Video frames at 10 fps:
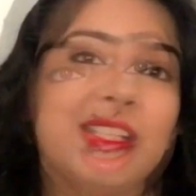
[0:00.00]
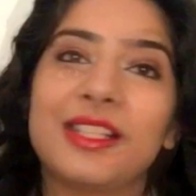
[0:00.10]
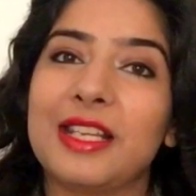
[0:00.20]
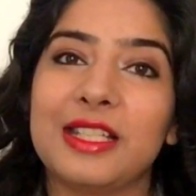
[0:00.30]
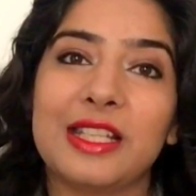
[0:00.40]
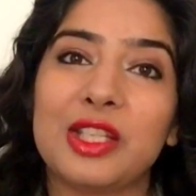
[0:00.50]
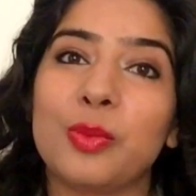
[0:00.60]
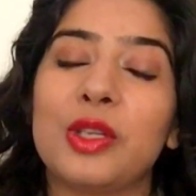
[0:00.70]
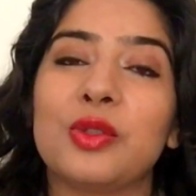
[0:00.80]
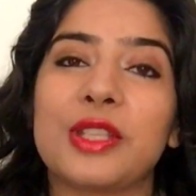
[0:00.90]
It's the easiest
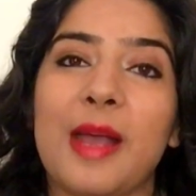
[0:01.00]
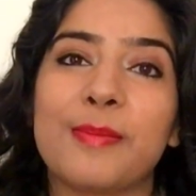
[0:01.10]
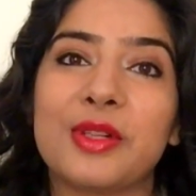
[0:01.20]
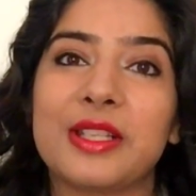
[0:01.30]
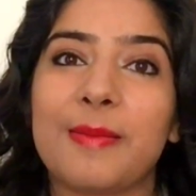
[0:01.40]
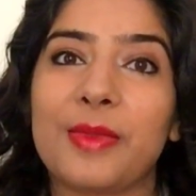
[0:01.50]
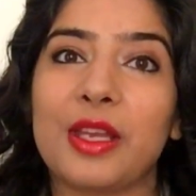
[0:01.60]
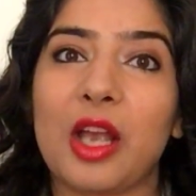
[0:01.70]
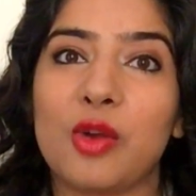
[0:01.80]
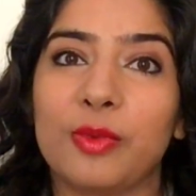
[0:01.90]
way to sample
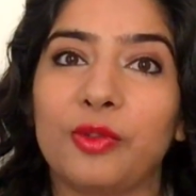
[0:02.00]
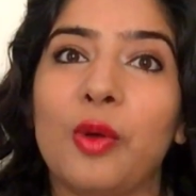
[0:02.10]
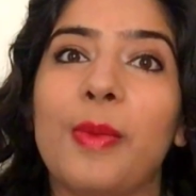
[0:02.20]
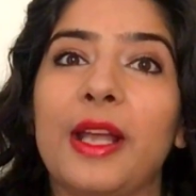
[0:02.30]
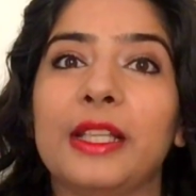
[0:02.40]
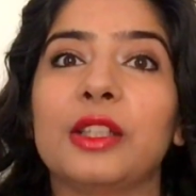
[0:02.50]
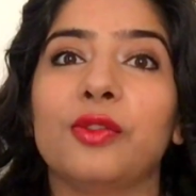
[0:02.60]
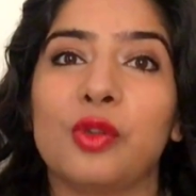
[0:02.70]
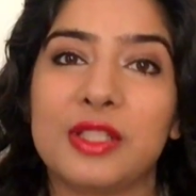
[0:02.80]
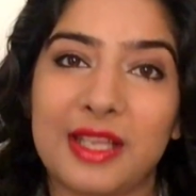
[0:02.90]
something out before buying the
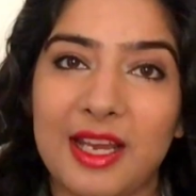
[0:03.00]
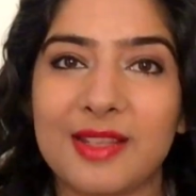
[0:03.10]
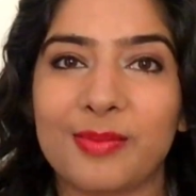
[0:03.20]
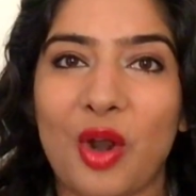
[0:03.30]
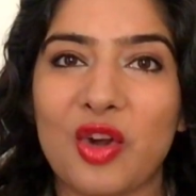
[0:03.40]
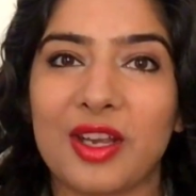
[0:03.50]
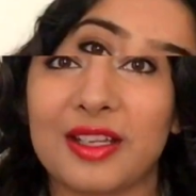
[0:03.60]
full size product.